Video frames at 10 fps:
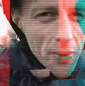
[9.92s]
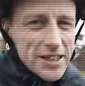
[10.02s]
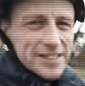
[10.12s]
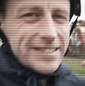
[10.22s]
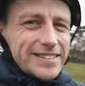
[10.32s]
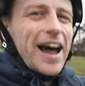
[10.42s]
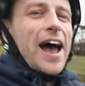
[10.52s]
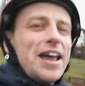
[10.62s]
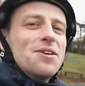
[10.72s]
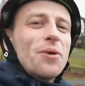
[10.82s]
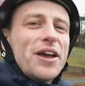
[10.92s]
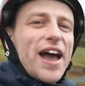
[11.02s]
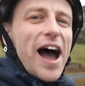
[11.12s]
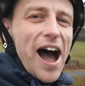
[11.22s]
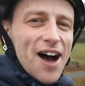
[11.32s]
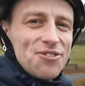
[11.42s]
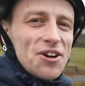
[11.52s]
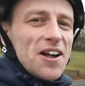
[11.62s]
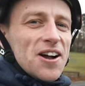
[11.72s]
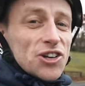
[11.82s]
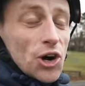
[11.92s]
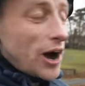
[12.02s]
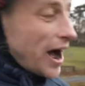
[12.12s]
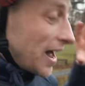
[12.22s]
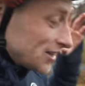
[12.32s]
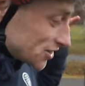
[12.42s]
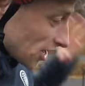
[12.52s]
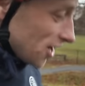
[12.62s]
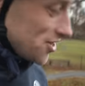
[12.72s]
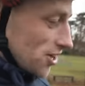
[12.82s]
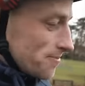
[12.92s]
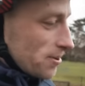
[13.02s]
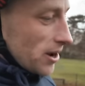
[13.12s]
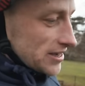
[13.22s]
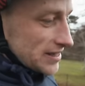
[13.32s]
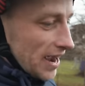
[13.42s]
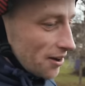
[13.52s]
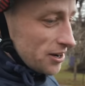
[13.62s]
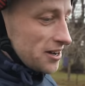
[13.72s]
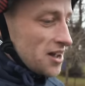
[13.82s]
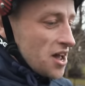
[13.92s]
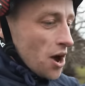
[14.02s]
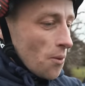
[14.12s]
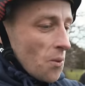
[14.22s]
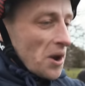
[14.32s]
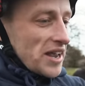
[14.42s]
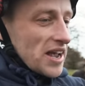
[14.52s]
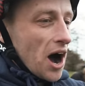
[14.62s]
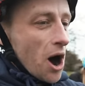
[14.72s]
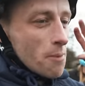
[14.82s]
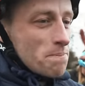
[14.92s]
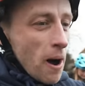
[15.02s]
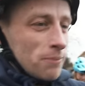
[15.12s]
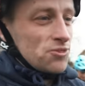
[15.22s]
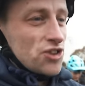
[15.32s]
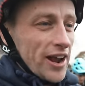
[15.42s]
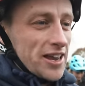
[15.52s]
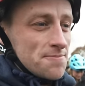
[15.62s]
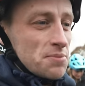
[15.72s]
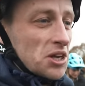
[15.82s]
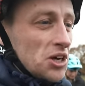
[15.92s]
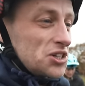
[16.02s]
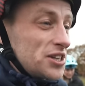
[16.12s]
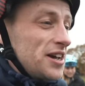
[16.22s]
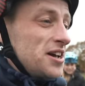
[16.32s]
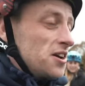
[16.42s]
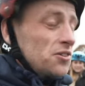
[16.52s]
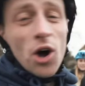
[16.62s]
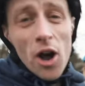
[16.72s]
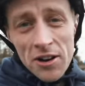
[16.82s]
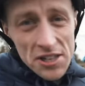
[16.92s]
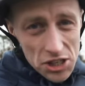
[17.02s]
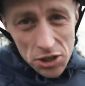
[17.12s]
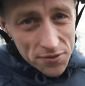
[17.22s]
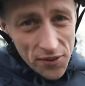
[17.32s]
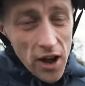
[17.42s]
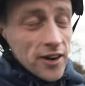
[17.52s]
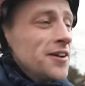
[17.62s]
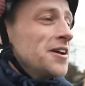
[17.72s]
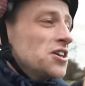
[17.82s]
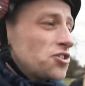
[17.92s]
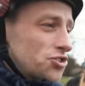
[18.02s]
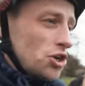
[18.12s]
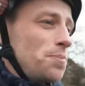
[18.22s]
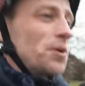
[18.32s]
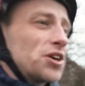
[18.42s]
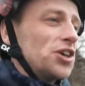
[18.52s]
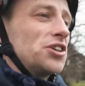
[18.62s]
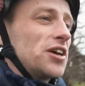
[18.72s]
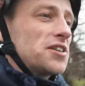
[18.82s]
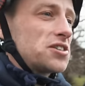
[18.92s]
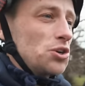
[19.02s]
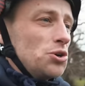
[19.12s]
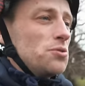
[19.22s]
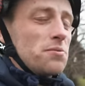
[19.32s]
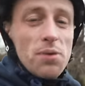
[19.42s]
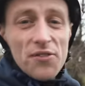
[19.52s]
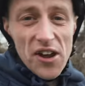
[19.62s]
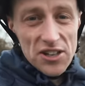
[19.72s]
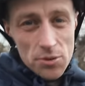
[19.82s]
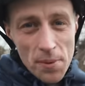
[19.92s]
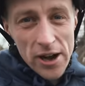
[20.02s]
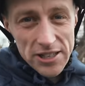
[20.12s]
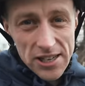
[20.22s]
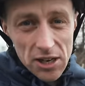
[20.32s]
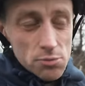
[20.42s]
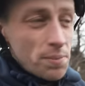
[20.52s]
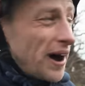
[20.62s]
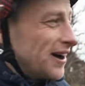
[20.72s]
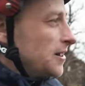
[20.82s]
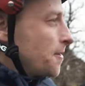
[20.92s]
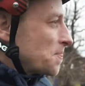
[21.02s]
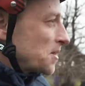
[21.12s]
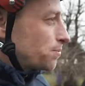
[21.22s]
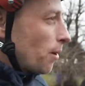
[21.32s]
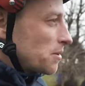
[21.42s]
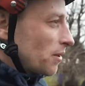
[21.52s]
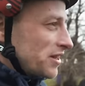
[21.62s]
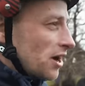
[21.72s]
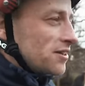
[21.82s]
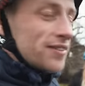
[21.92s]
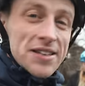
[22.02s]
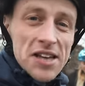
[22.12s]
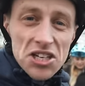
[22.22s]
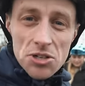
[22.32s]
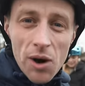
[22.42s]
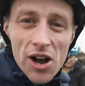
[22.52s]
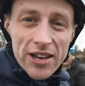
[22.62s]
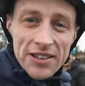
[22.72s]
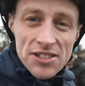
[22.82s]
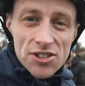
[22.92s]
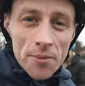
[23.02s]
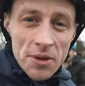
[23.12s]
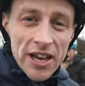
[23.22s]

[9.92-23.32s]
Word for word: where today we have got our dirt jump bikes out and we are pump tracking, because not only is it good fun, super good to perfect your bike skills, but it's probably one of the only things actually working this time of